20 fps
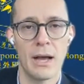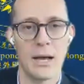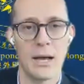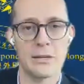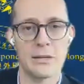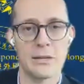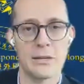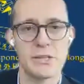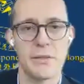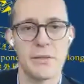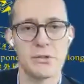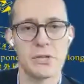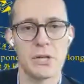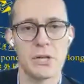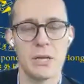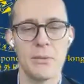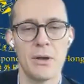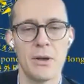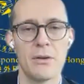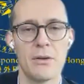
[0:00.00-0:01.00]
Send those in
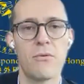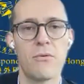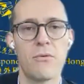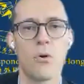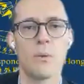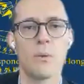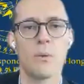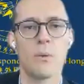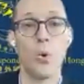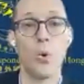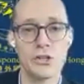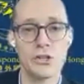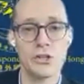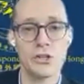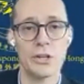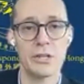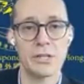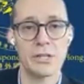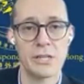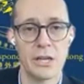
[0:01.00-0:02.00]
email form to
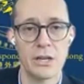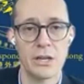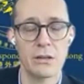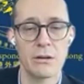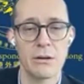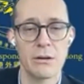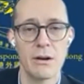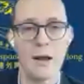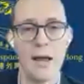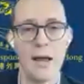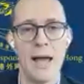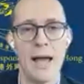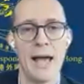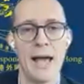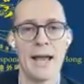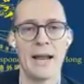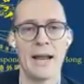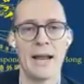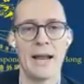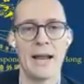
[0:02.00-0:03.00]
question singular
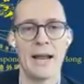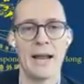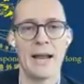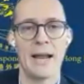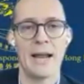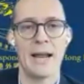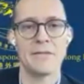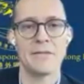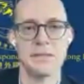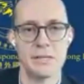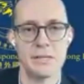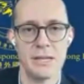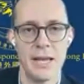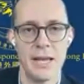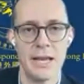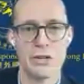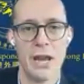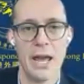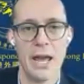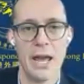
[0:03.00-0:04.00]
at
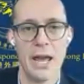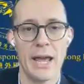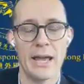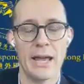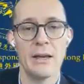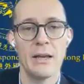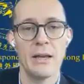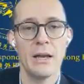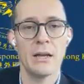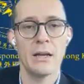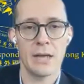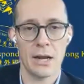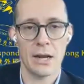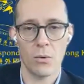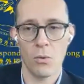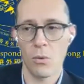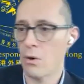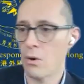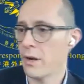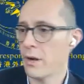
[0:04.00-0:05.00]

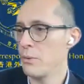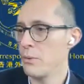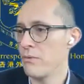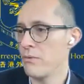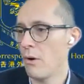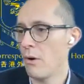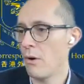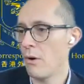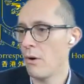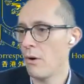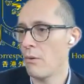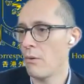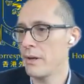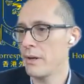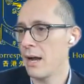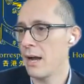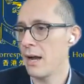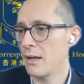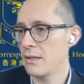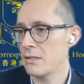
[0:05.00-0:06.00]
fcchk.org, and we've already
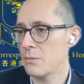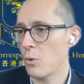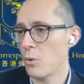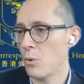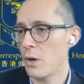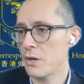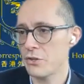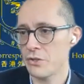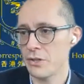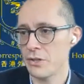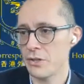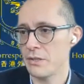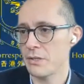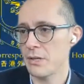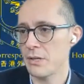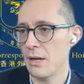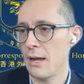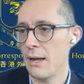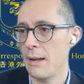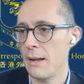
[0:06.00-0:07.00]
got some
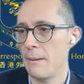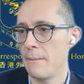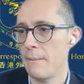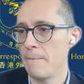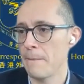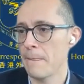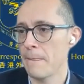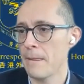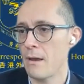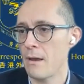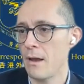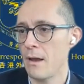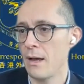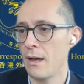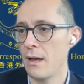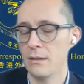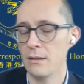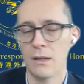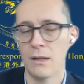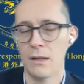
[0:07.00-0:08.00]
questions
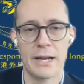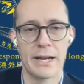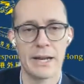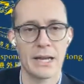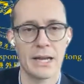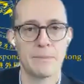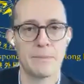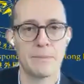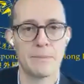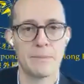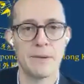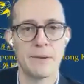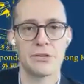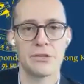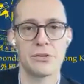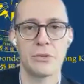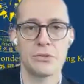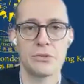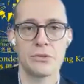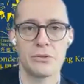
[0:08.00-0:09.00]
lining up
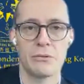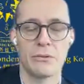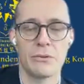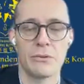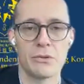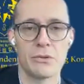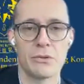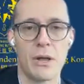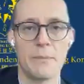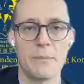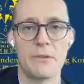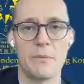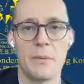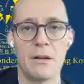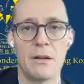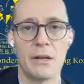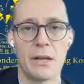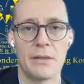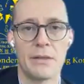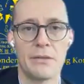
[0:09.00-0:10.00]
now, so those will come
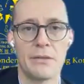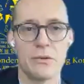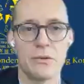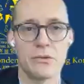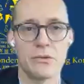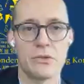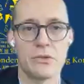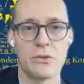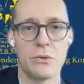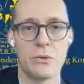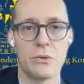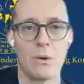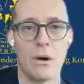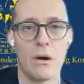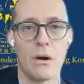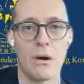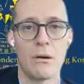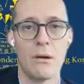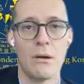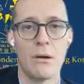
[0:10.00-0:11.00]
to me, and I'll get those
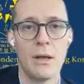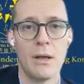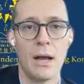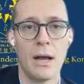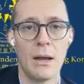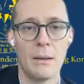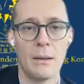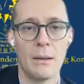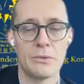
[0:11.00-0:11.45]
to our